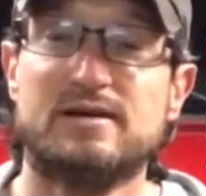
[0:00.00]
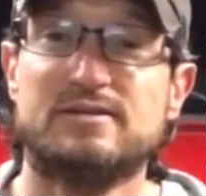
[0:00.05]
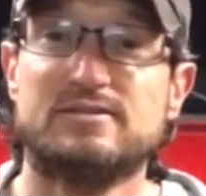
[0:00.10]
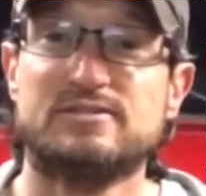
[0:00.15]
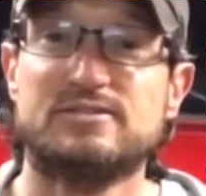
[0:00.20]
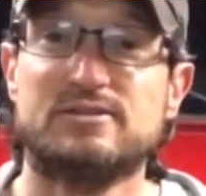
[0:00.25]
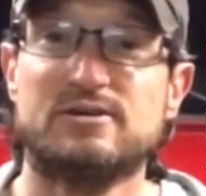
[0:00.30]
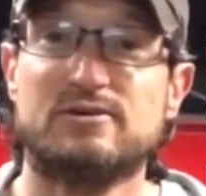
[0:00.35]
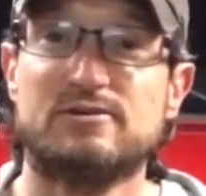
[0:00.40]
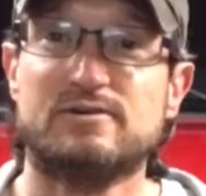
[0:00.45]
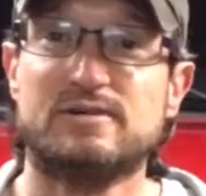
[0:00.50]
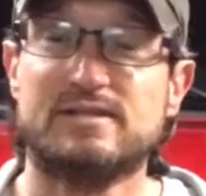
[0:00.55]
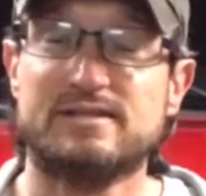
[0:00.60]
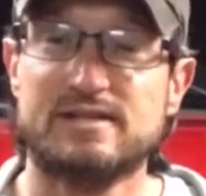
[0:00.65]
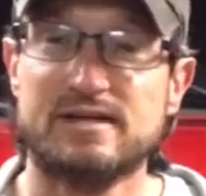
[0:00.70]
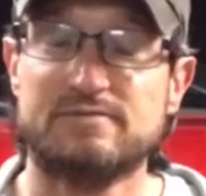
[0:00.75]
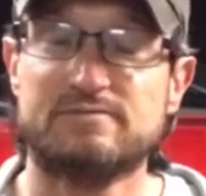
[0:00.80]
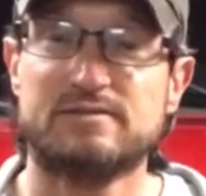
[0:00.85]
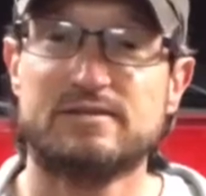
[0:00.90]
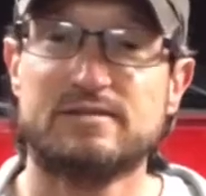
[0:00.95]
So
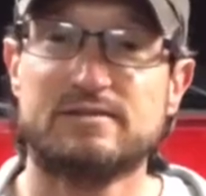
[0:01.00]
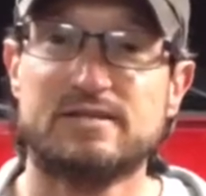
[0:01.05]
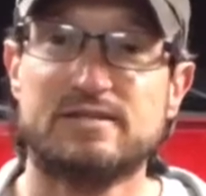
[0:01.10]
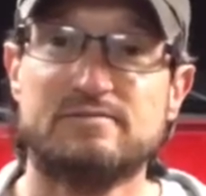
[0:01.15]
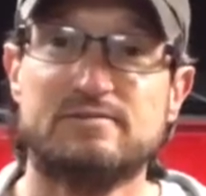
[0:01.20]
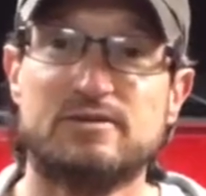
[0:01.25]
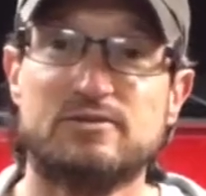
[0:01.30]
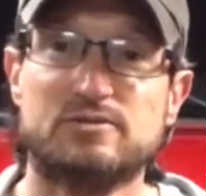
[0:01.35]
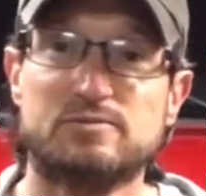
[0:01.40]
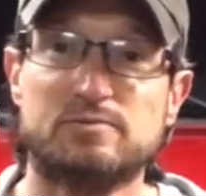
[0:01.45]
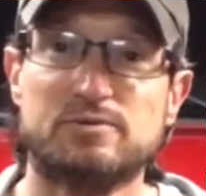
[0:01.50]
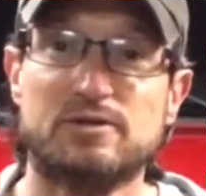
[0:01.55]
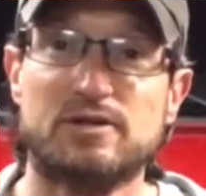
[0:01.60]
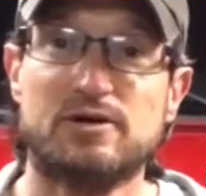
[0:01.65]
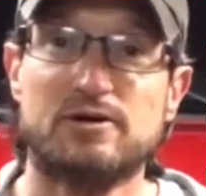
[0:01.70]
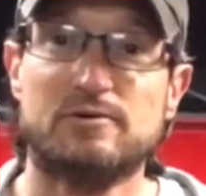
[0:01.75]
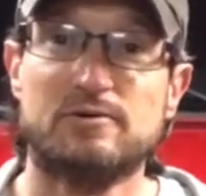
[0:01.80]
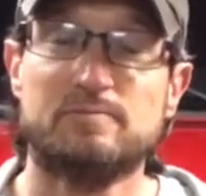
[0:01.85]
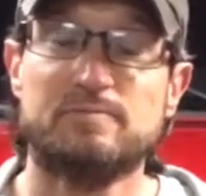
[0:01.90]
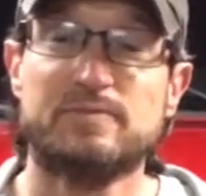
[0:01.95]
definitely leave those
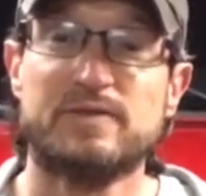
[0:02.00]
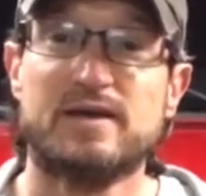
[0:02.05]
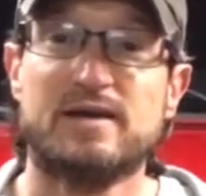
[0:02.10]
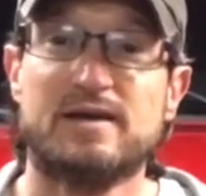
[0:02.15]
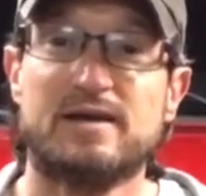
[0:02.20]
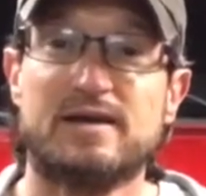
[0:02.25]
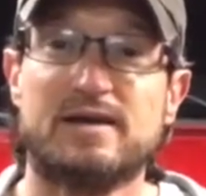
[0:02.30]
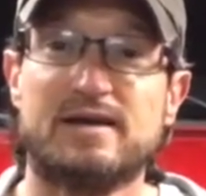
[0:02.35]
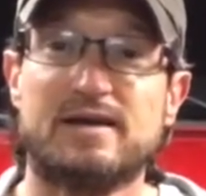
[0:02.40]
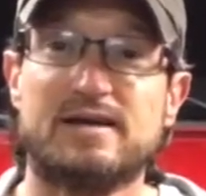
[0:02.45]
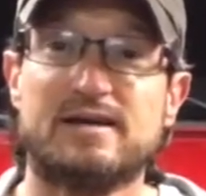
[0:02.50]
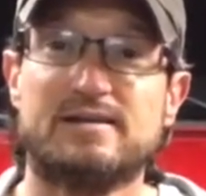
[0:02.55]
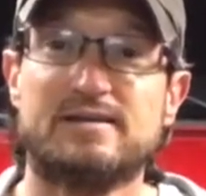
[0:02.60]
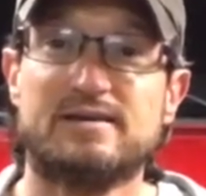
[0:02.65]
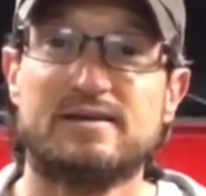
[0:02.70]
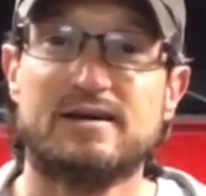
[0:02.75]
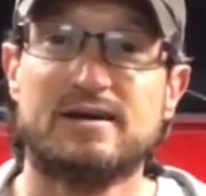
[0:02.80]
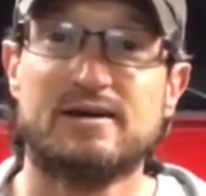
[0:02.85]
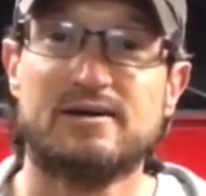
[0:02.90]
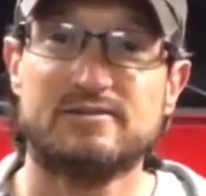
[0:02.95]
below, and
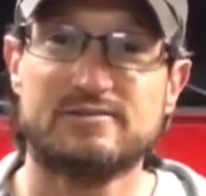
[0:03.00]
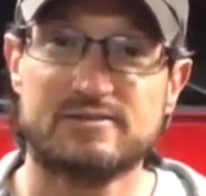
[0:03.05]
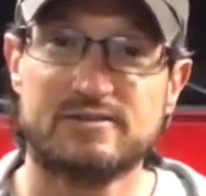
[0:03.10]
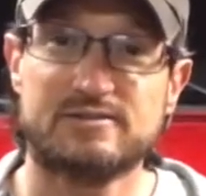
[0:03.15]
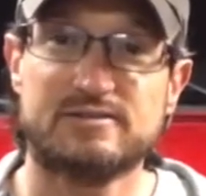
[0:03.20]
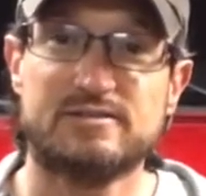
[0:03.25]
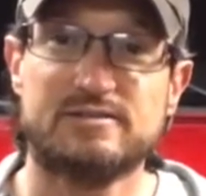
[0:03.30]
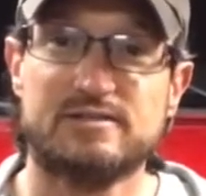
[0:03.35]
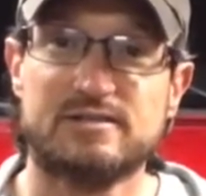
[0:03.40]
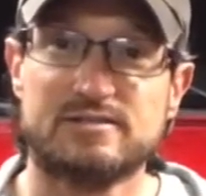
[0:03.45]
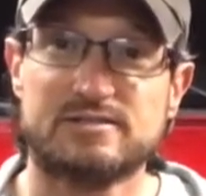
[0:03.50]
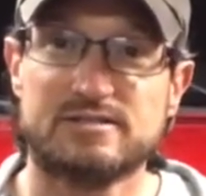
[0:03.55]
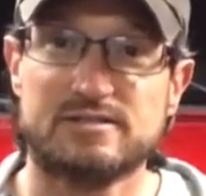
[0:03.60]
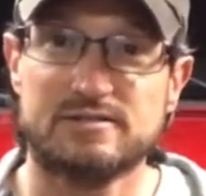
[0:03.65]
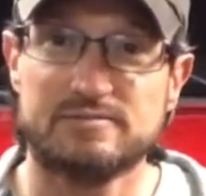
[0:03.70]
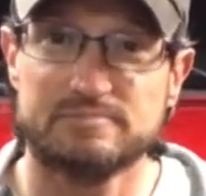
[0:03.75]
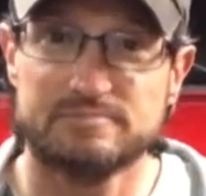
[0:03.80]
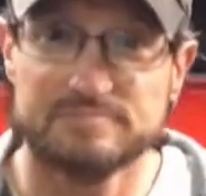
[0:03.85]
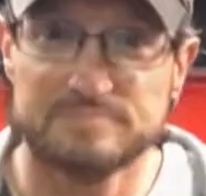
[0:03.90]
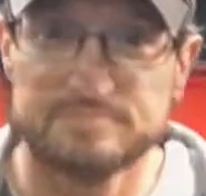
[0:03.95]
I'll talk to you next time.